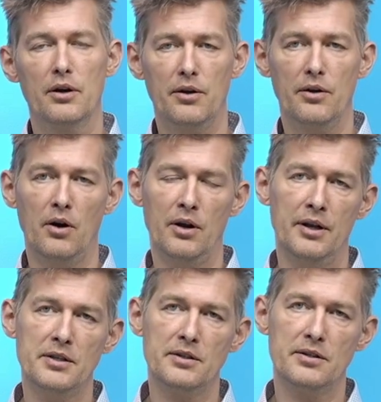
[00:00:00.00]
on a
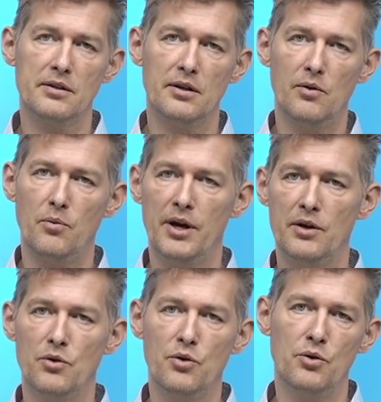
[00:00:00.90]
list where
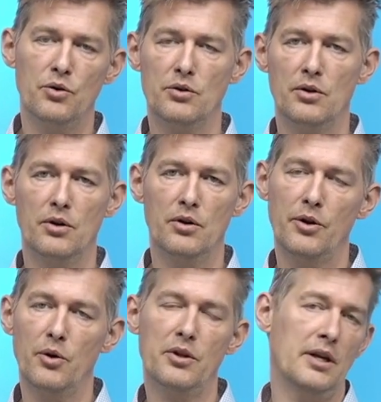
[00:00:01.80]
you could
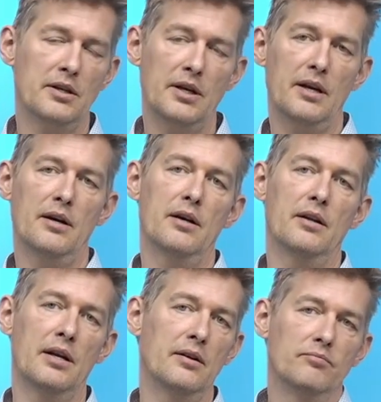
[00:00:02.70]
load that data, and
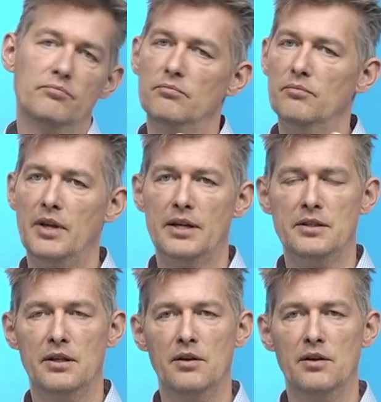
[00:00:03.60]
then that's it.